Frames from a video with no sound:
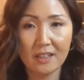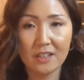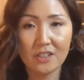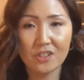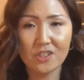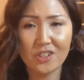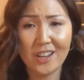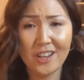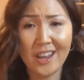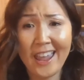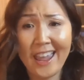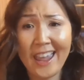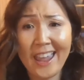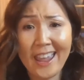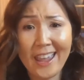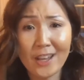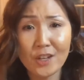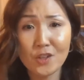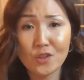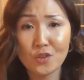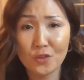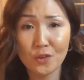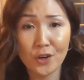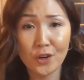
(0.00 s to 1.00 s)
She
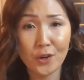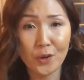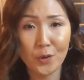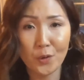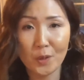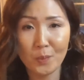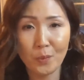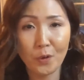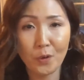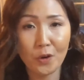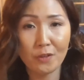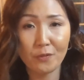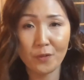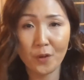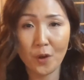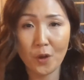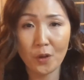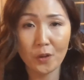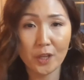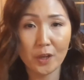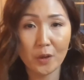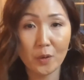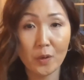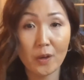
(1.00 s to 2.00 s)
hand drew a
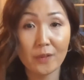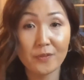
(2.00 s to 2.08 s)
portfolio